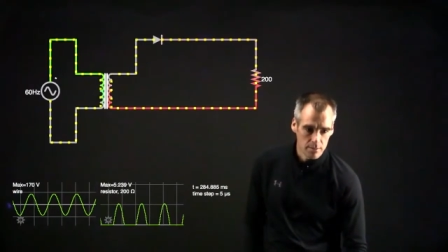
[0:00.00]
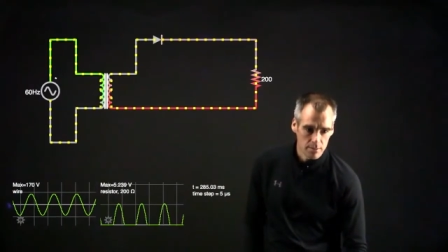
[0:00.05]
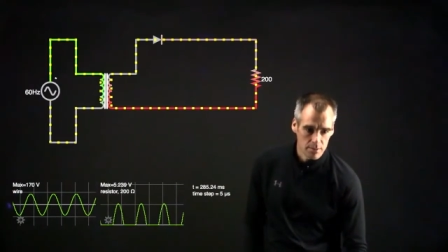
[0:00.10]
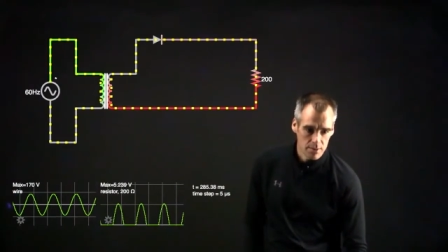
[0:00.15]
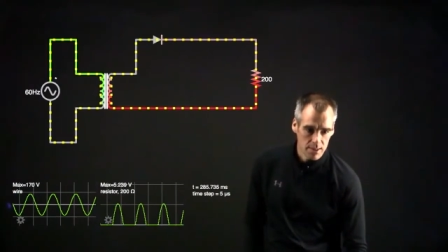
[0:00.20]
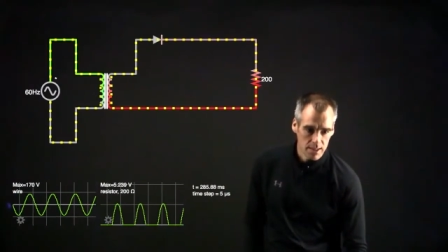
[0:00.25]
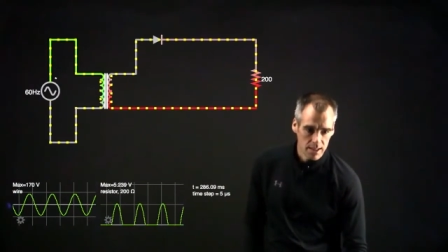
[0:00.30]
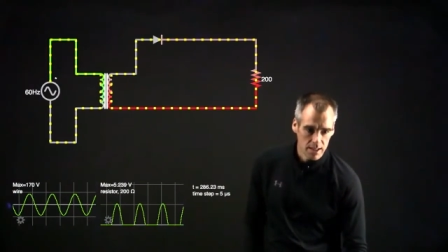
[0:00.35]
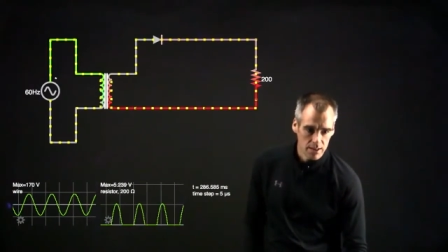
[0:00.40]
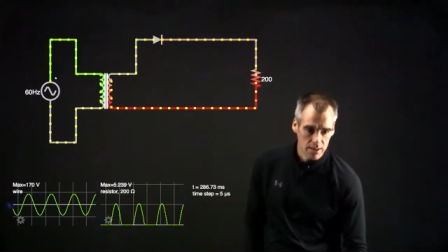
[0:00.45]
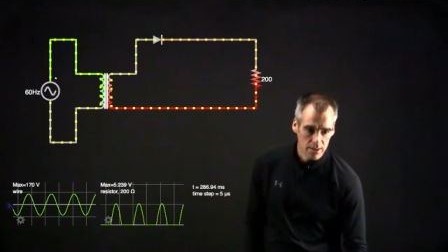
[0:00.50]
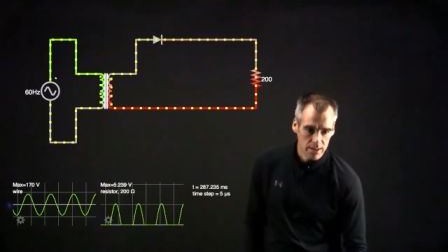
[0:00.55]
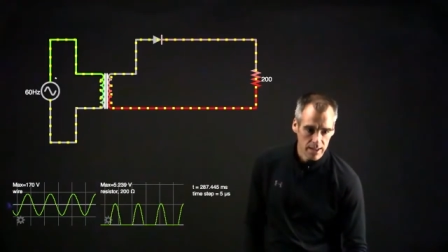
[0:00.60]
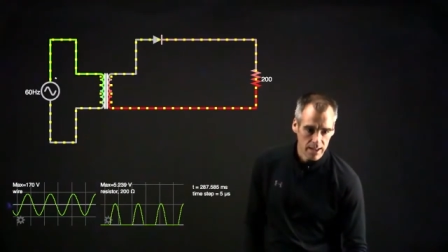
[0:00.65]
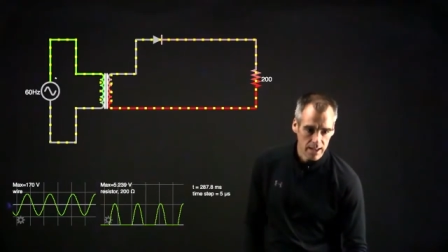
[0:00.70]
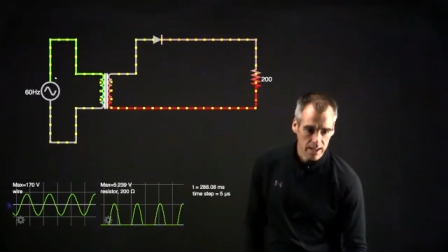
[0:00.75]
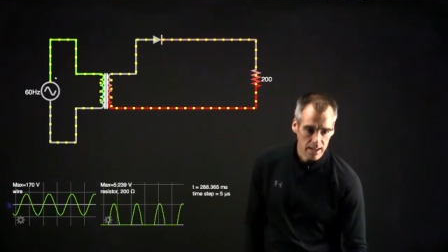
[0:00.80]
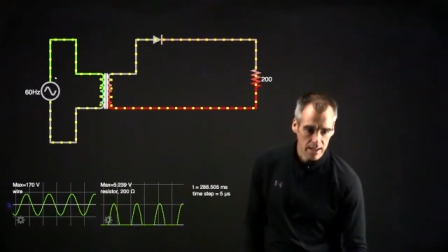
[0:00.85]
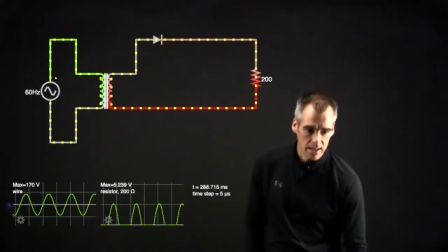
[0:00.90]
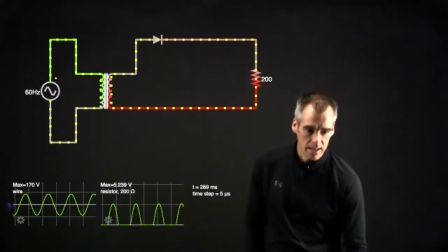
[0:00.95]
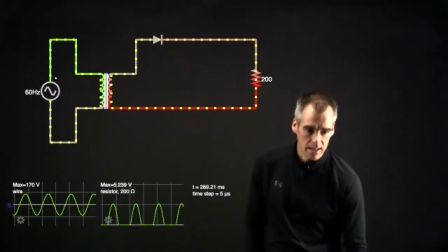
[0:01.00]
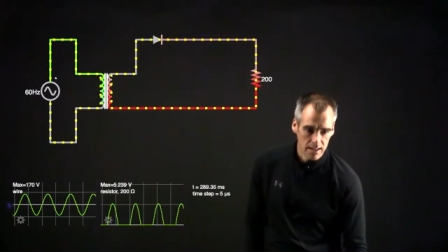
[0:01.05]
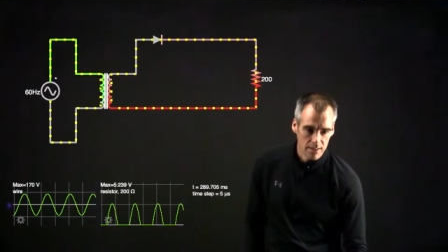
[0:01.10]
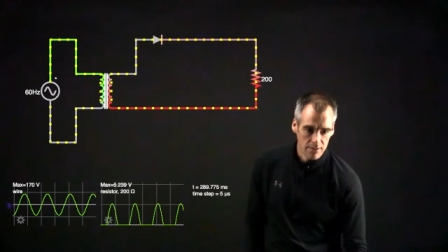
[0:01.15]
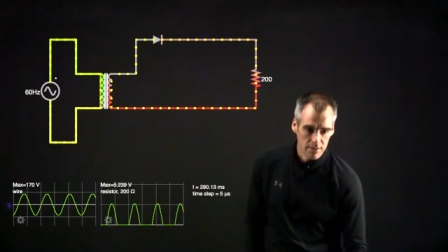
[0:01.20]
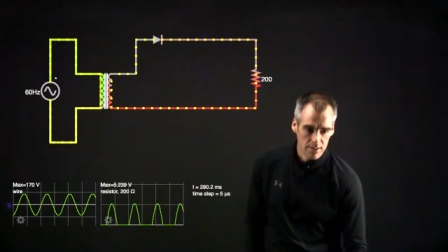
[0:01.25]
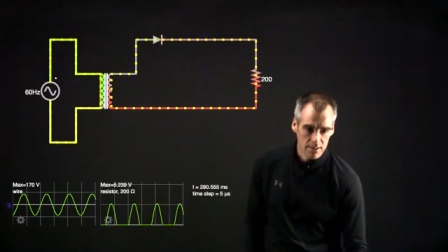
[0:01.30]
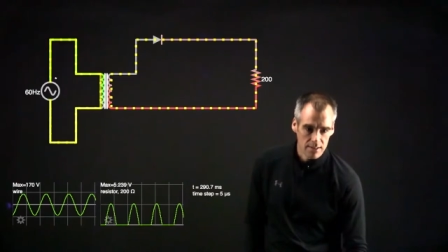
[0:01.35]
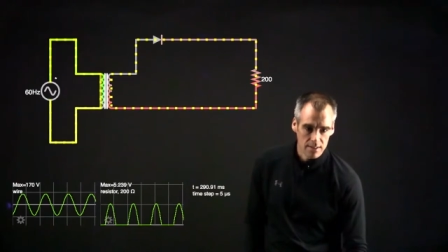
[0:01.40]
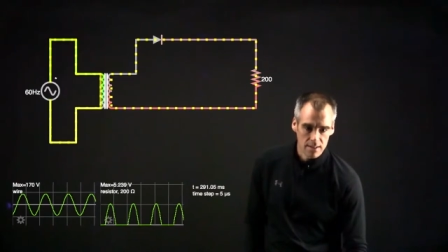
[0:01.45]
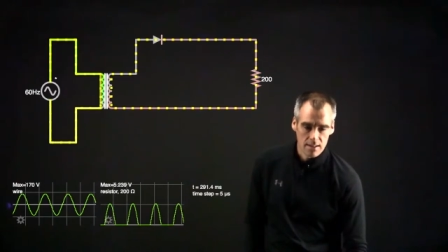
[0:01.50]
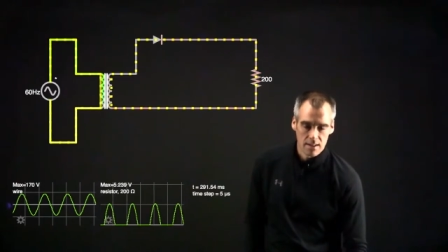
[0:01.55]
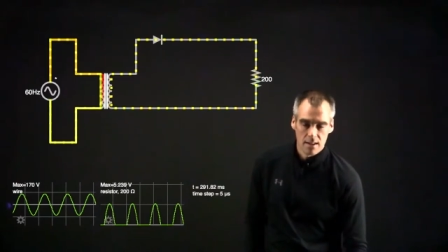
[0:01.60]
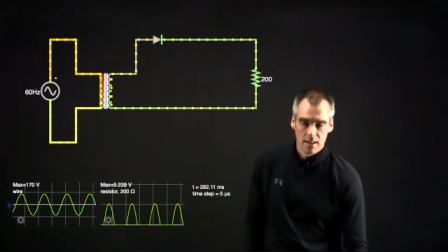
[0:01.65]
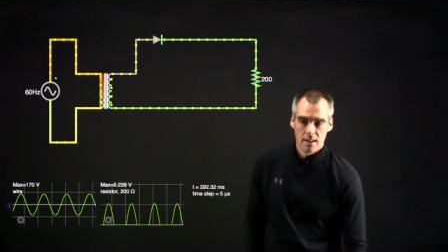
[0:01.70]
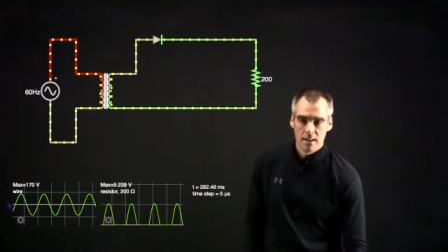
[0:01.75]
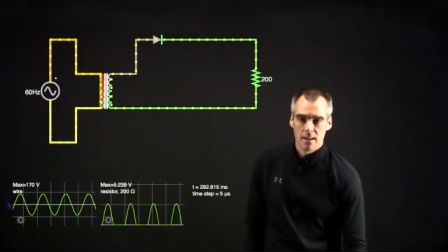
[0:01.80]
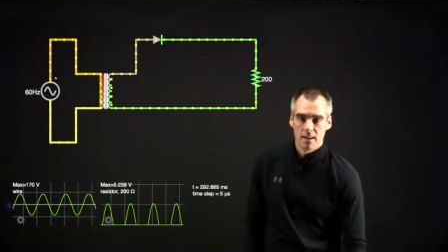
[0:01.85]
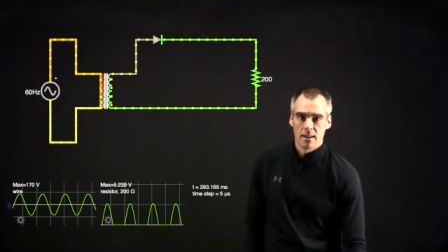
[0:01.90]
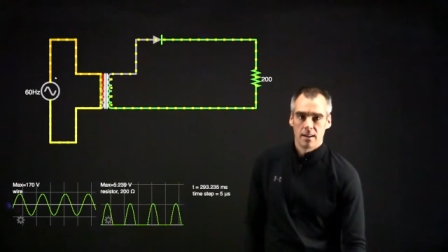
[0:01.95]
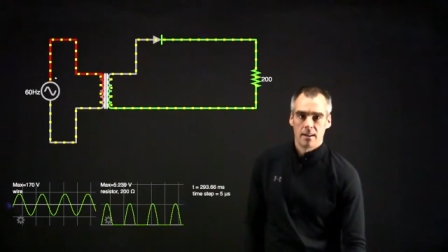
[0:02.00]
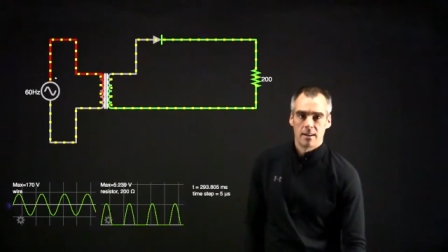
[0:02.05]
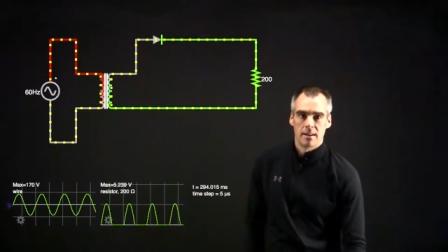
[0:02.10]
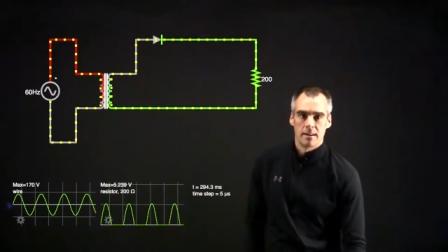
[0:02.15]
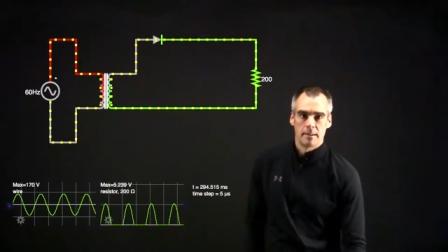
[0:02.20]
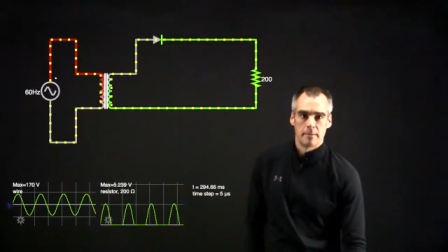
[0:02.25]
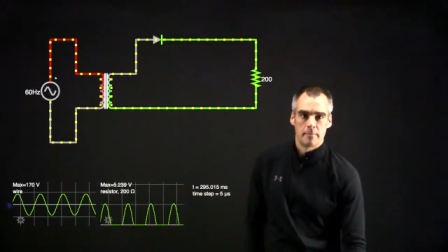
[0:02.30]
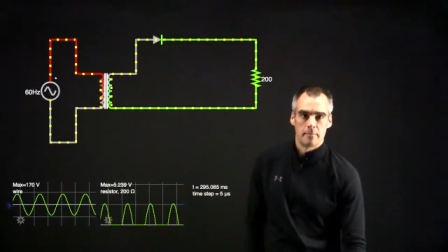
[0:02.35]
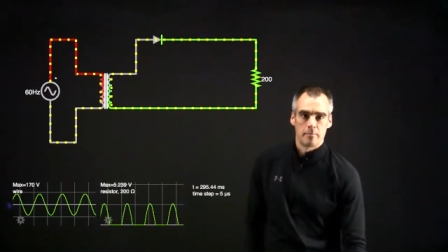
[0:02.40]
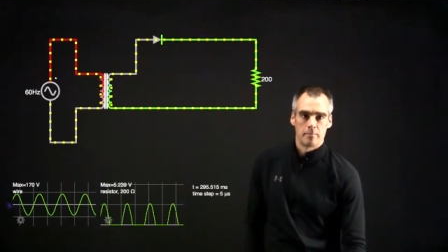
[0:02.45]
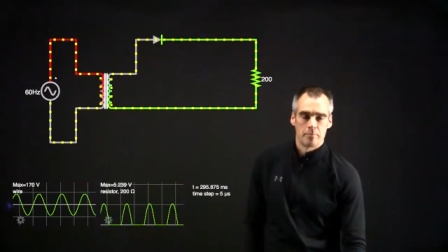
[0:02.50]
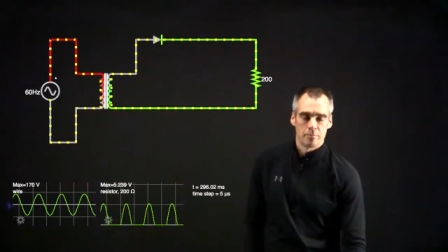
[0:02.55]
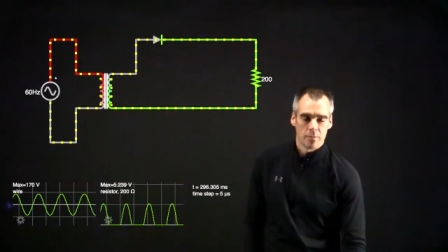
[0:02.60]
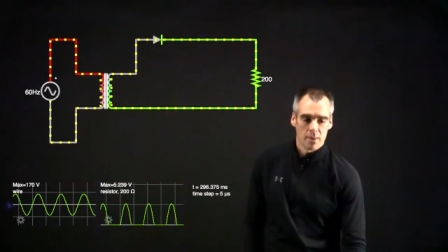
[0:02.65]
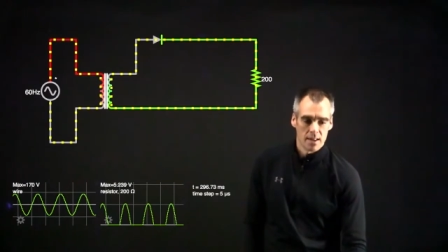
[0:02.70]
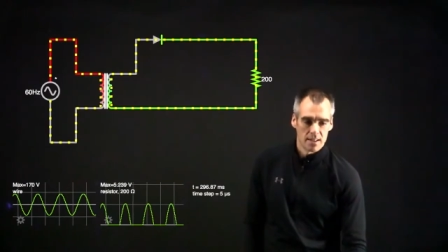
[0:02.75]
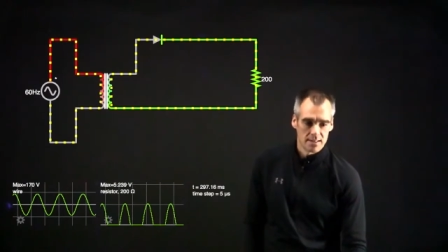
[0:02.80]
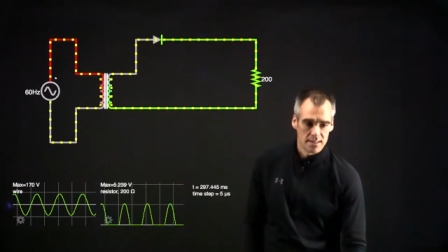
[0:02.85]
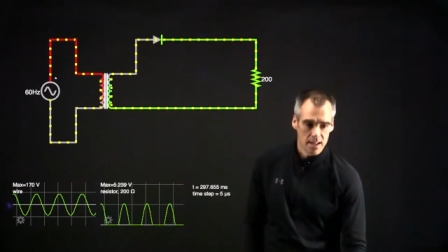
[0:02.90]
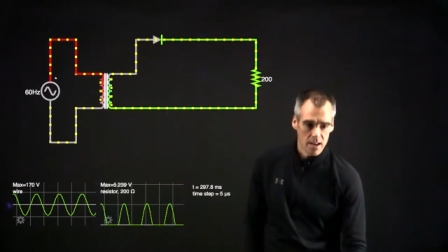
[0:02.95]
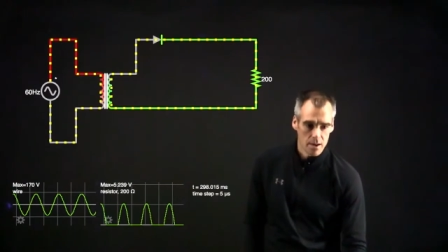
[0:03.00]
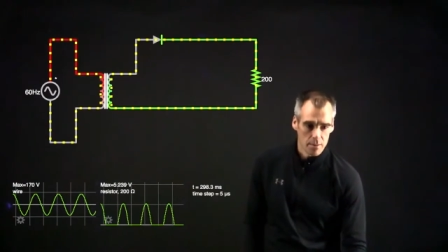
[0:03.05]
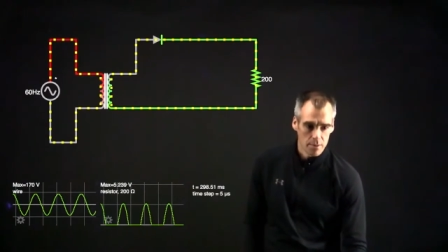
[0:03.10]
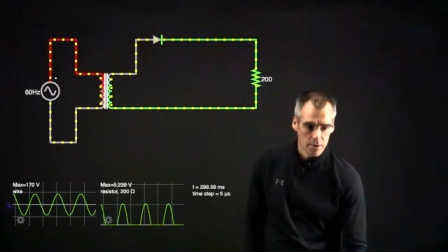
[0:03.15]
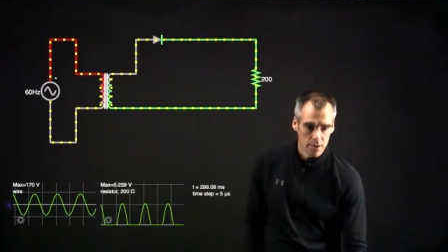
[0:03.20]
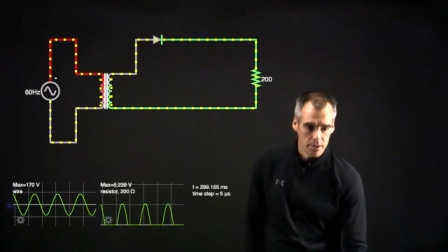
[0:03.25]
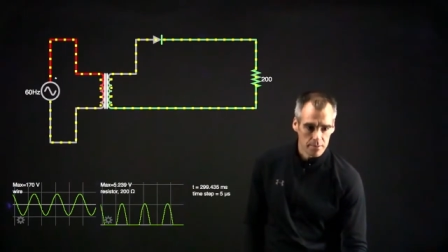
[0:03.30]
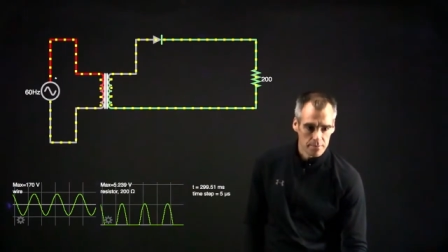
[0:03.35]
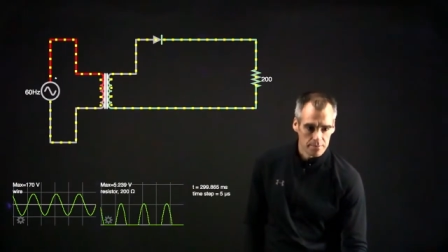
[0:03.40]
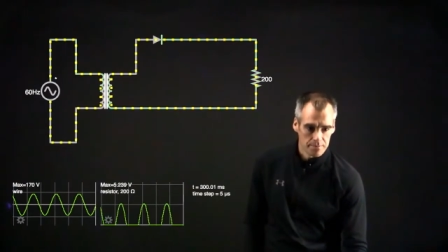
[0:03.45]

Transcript: take a look at a different setup here.